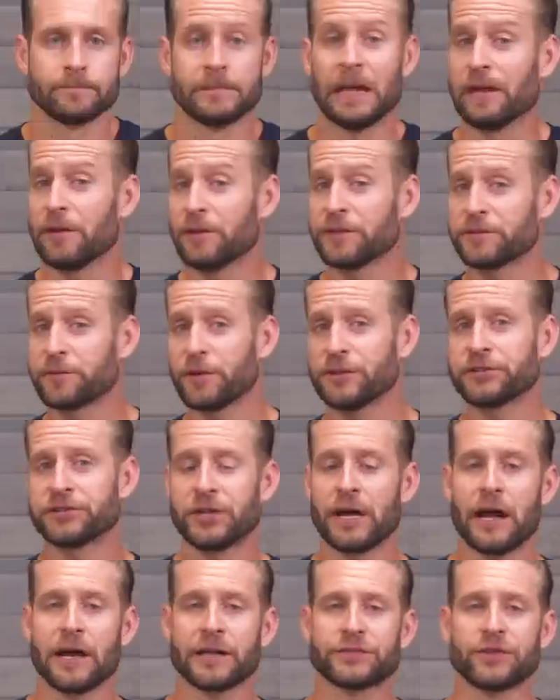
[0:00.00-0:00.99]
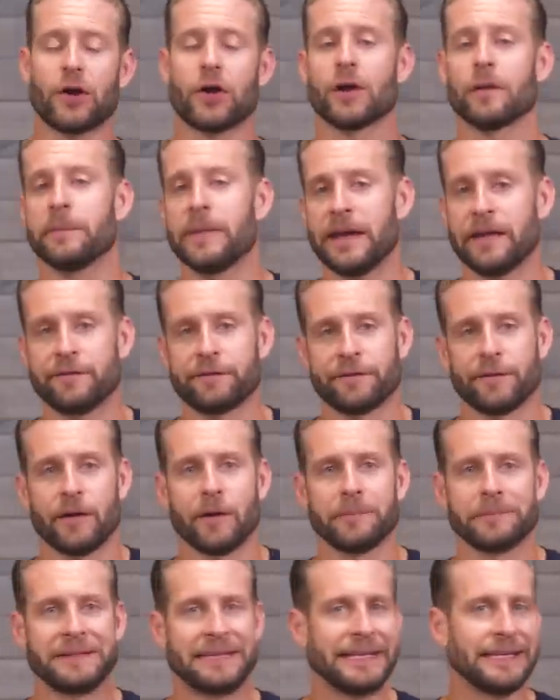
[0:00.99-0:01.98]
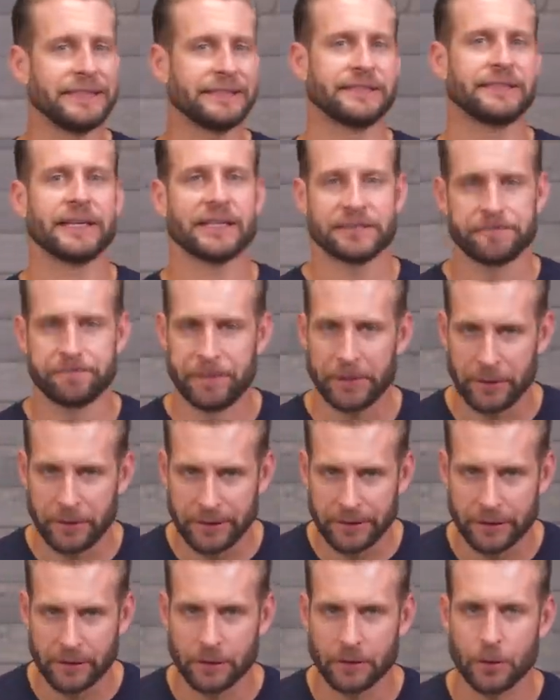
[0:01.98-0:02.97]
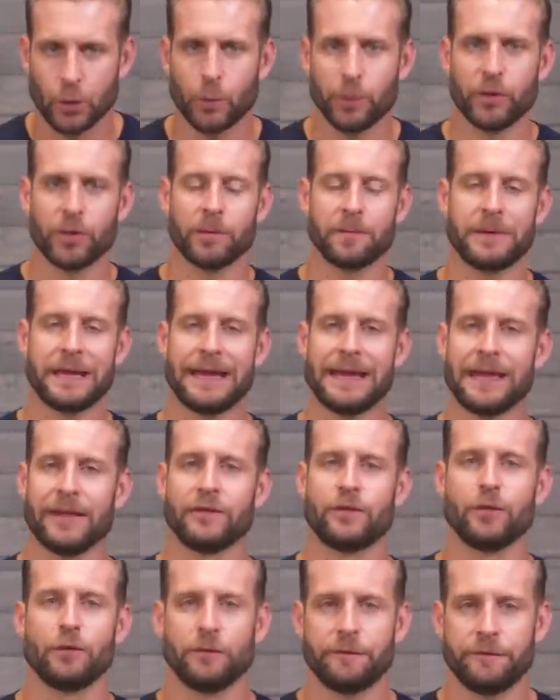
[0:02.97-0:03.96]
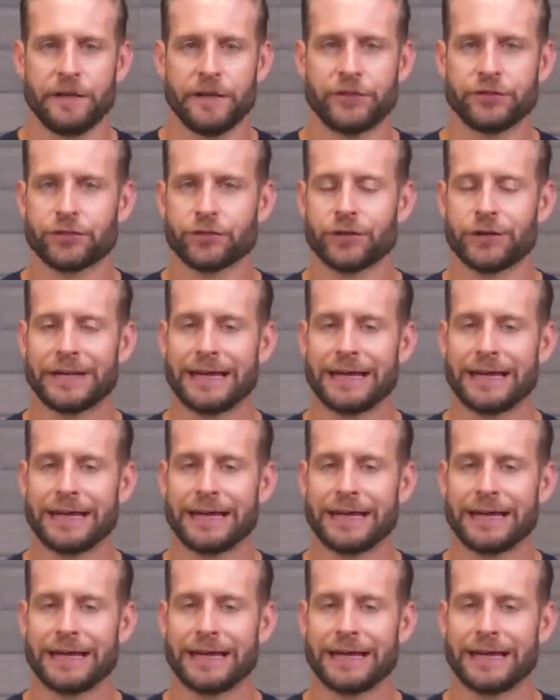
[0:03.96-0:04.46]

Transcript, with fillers: Now, those front shocks are made from T six billet aluminum and do feature,